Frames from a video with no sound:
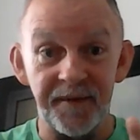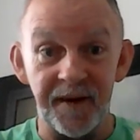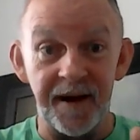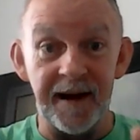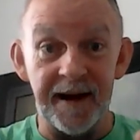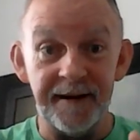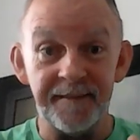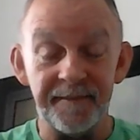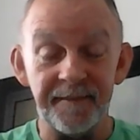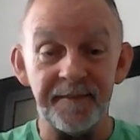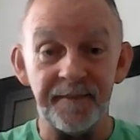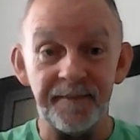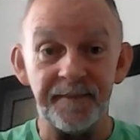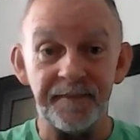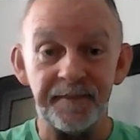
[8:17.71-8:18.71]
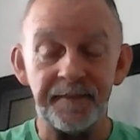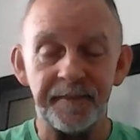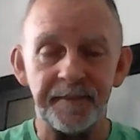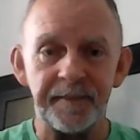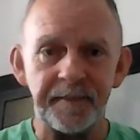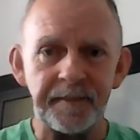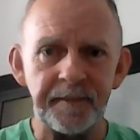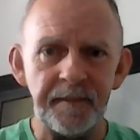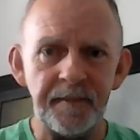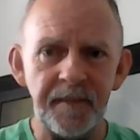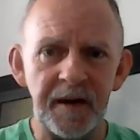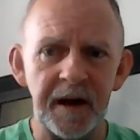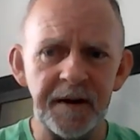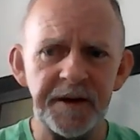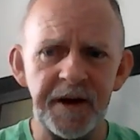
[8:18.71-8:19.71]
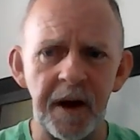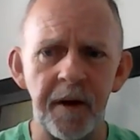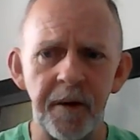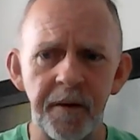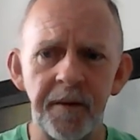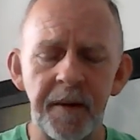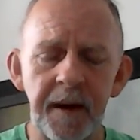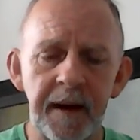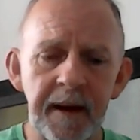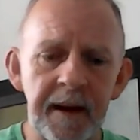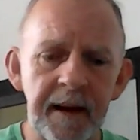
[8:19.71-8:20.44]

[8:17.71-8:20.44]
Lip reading: fight. So